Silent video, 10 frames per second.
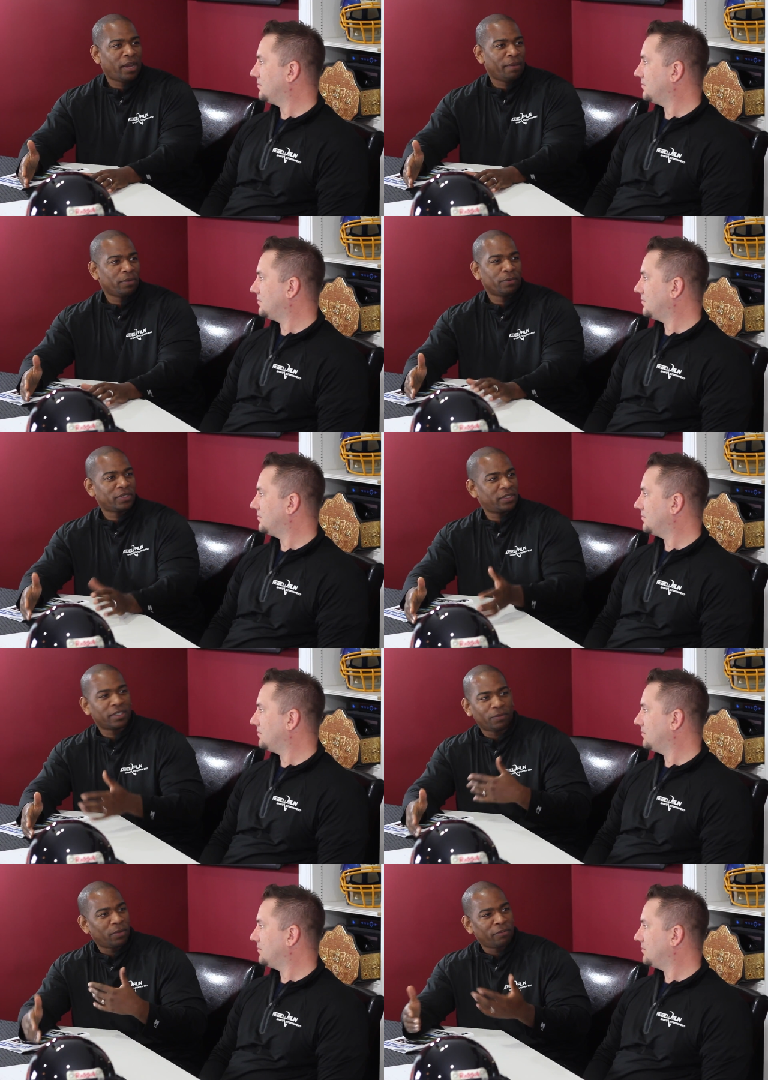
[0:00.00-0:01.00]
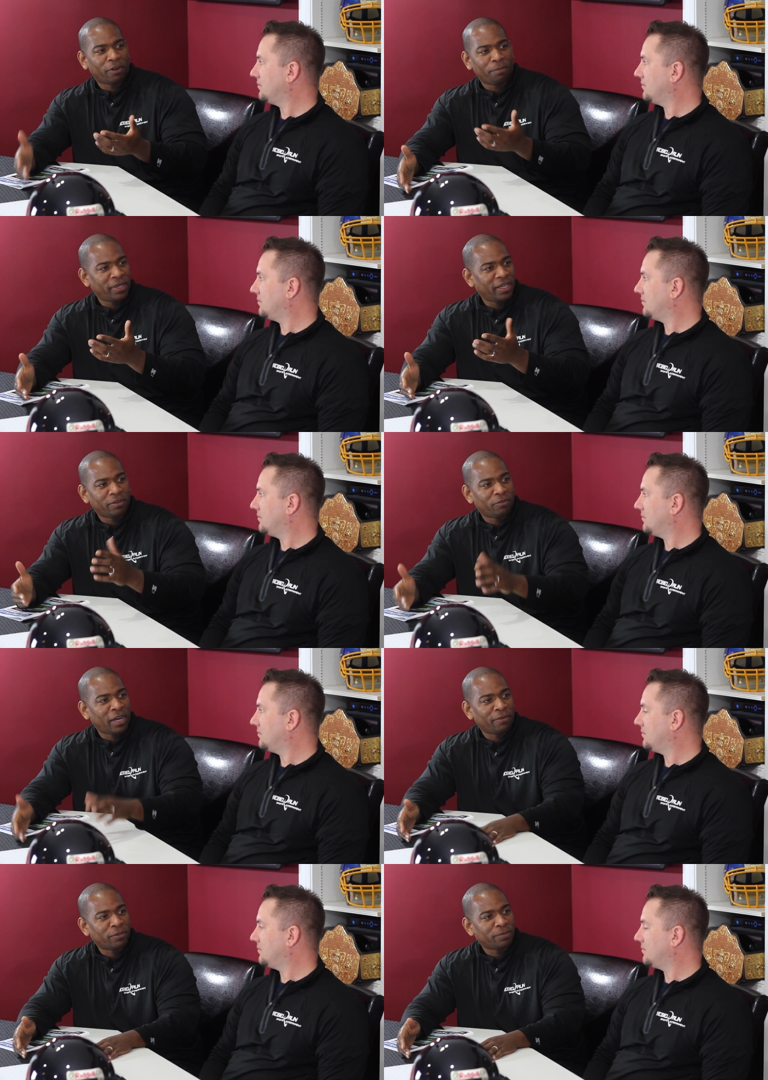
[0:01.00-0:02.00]
Speaker 1: Prep, who was one of our big
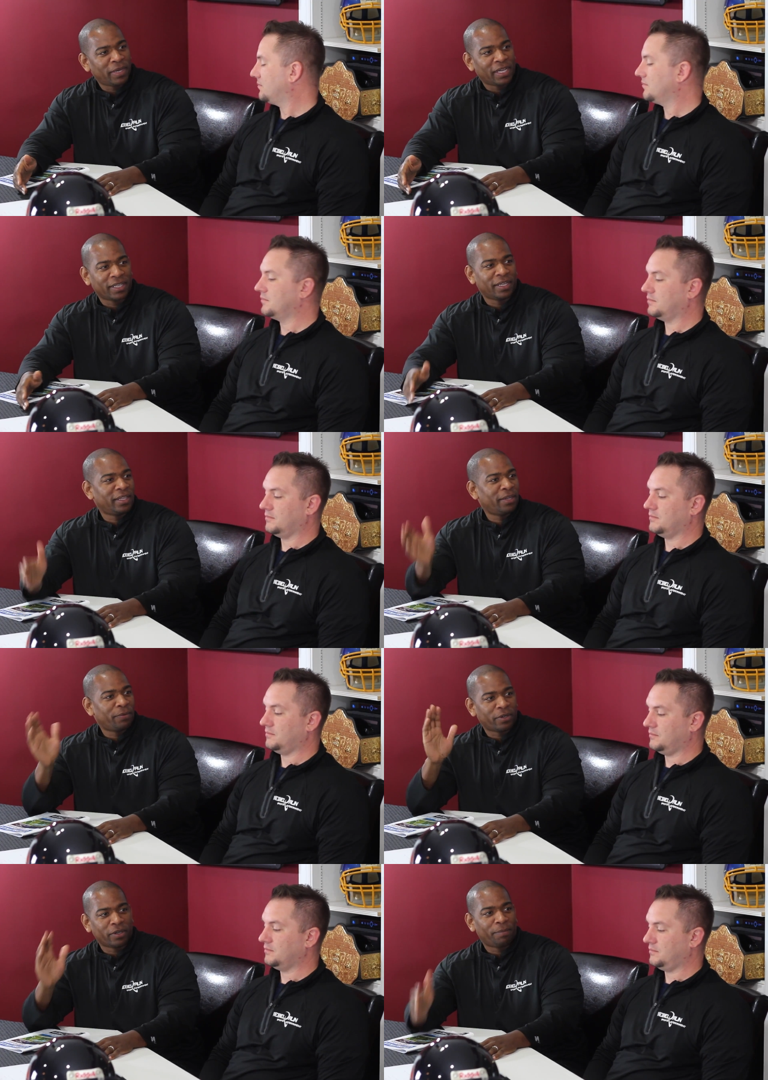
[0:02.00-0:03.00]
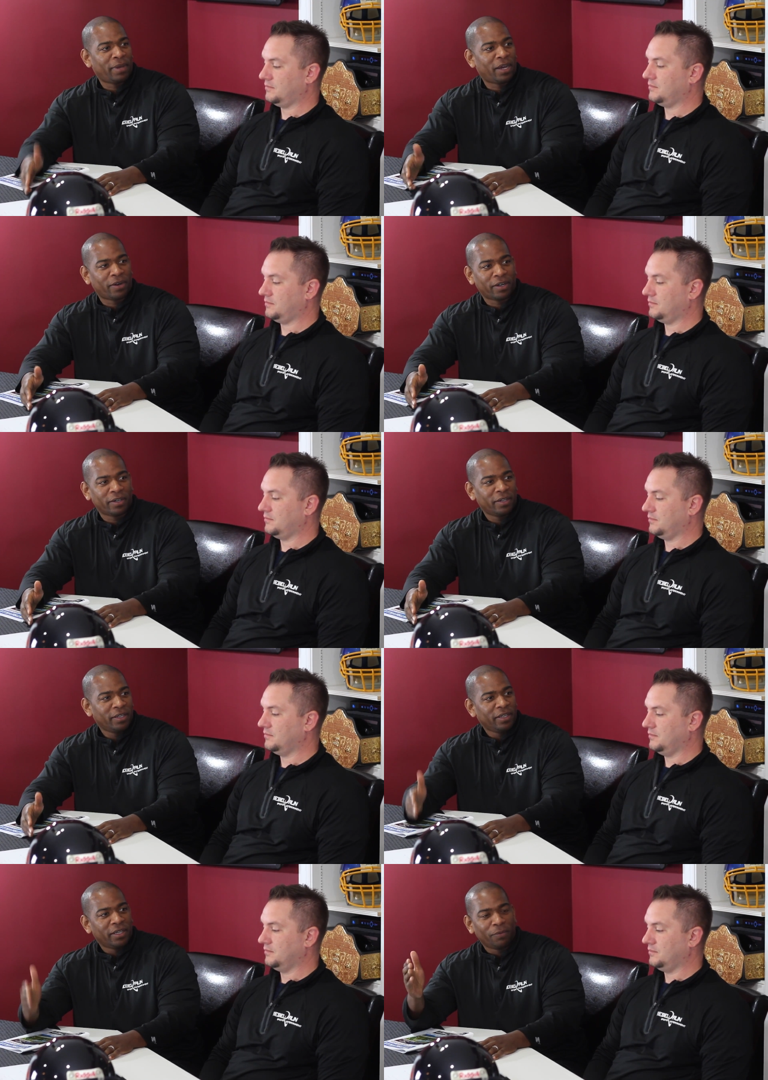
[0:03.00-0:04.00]
rivals back then, and they were a power.
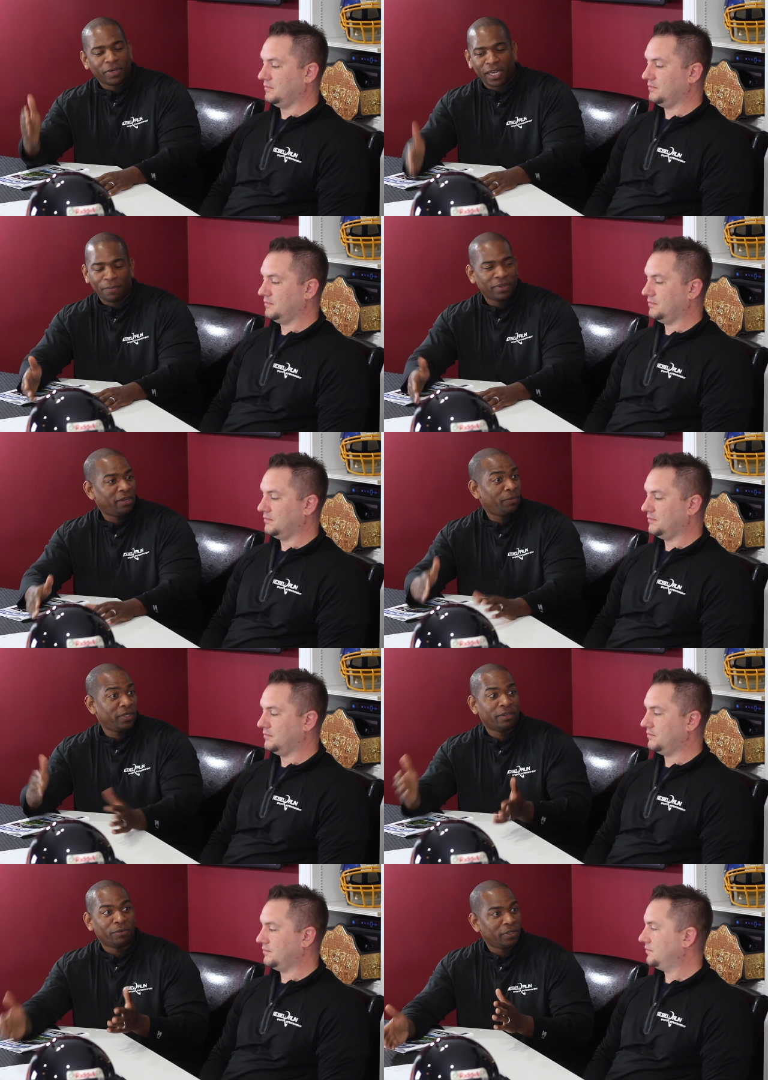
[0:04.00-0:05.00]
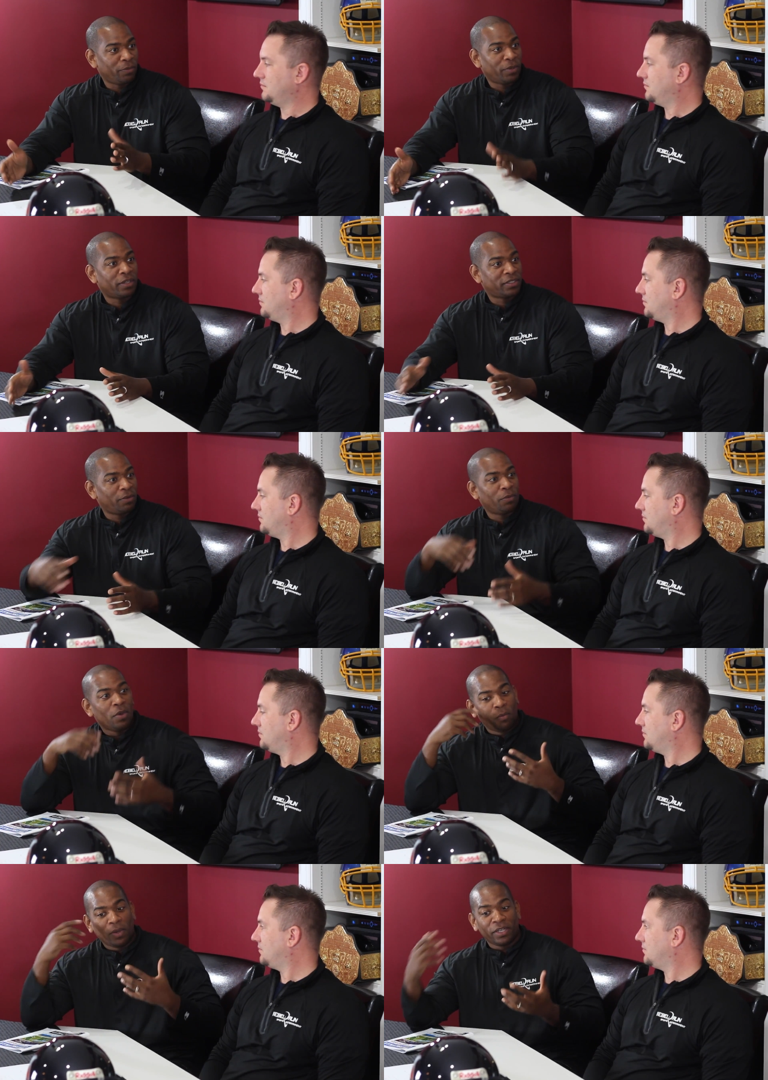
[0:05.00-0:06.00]
Right. And we came in there and we did really well. So
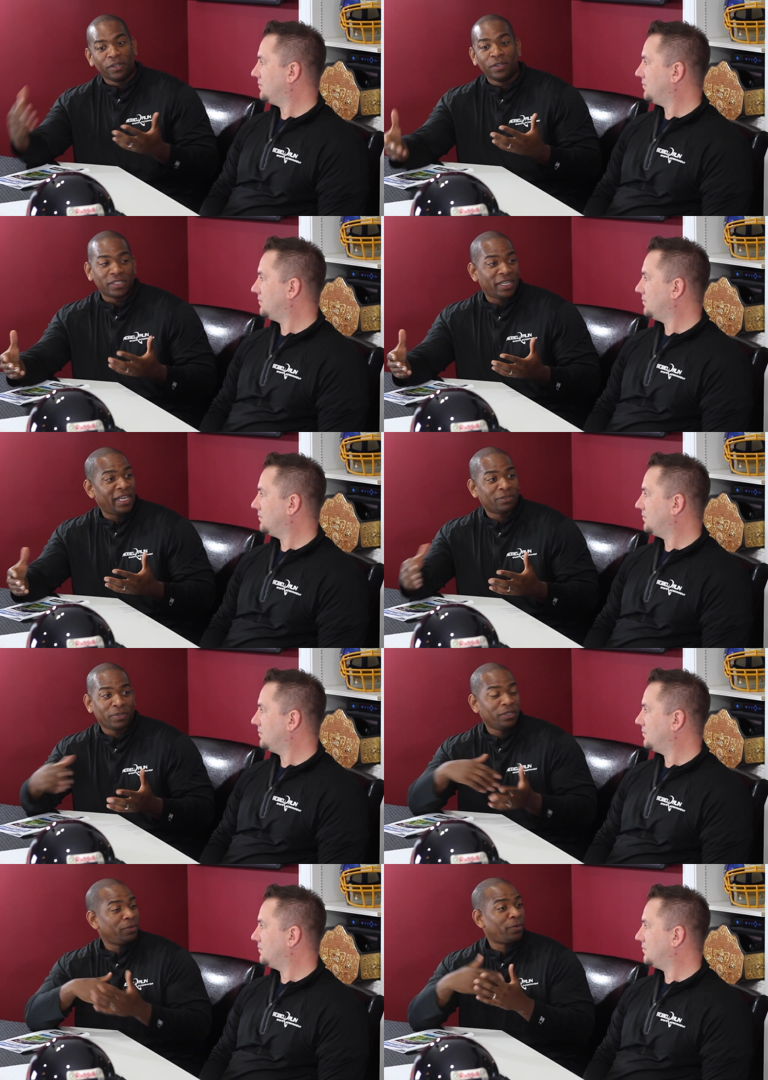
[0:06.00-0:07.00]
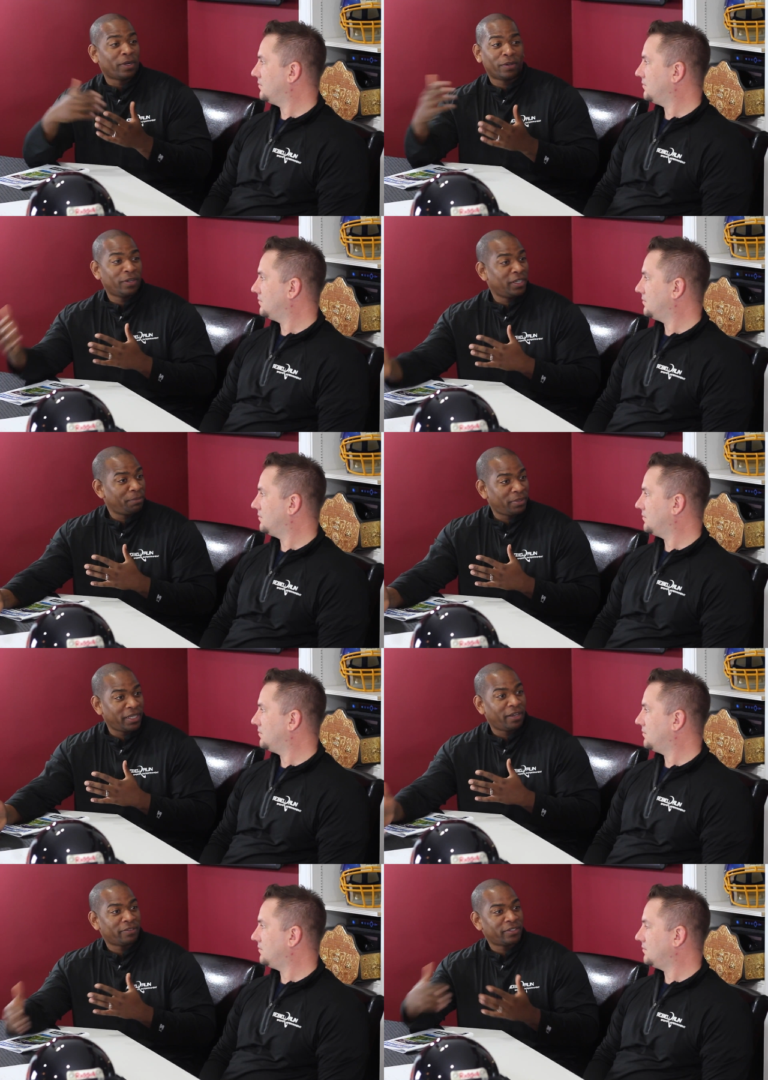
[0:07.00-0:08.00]
right. we used it as we knew we weren't going to any
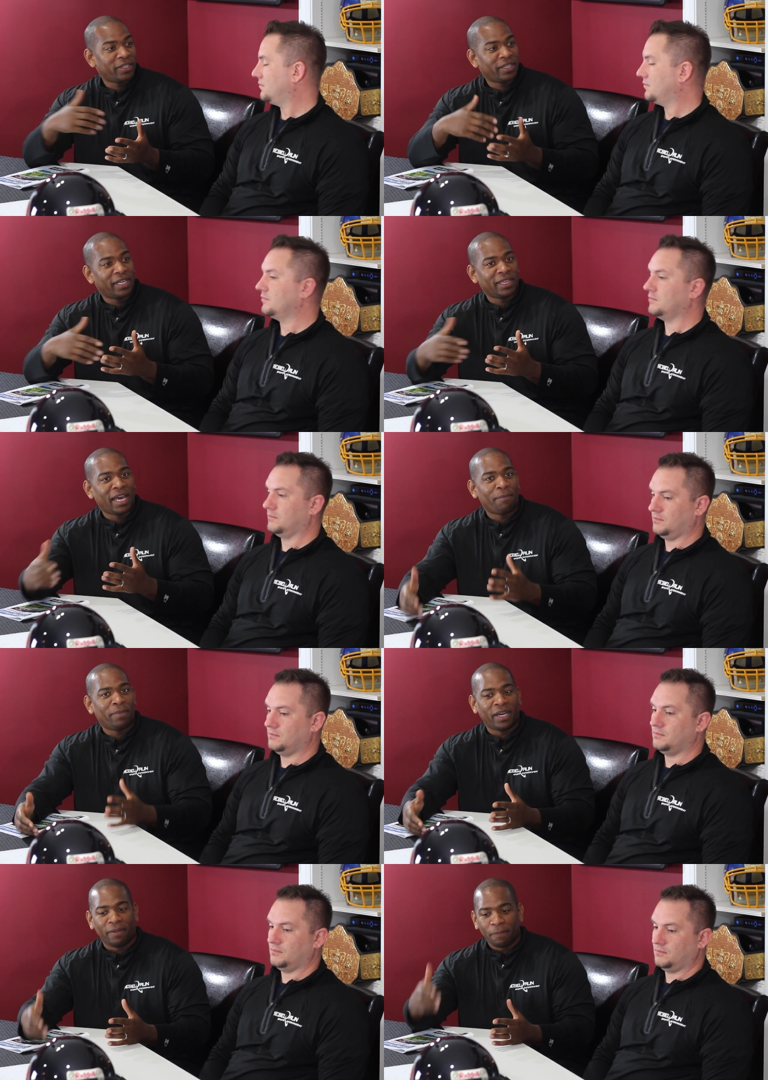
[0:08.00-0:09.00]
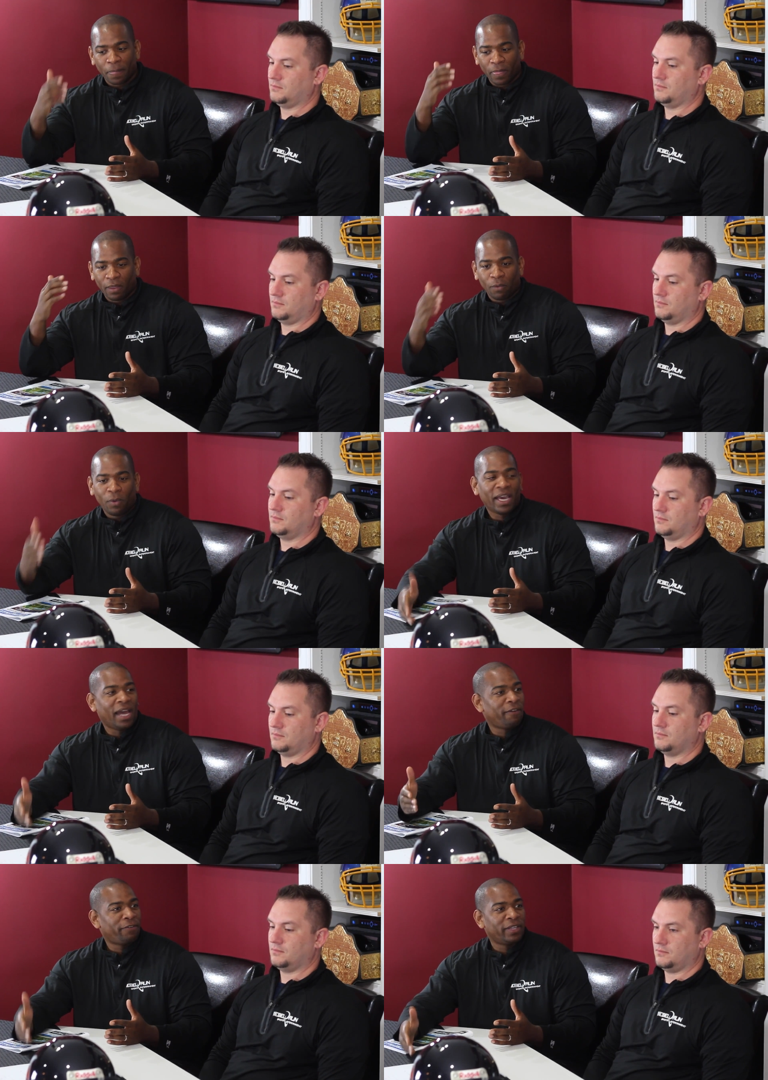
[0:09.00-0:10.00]
playoffs or anything right. like that, but we
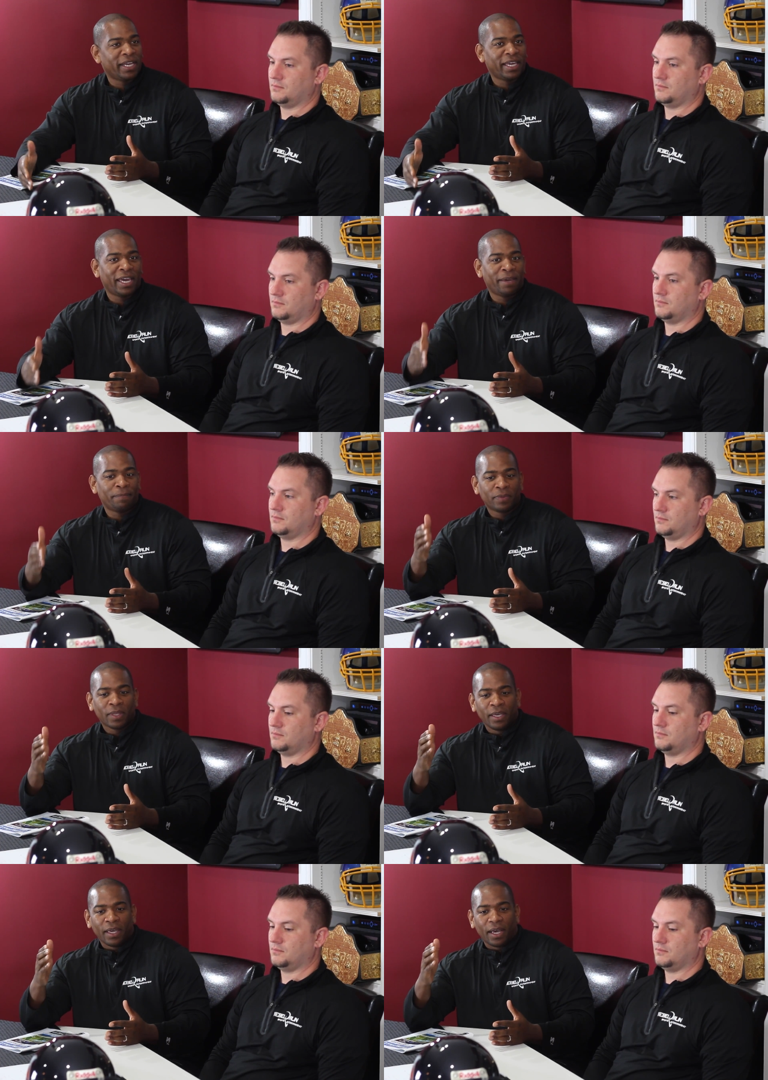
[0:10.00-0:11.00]
got up for that game.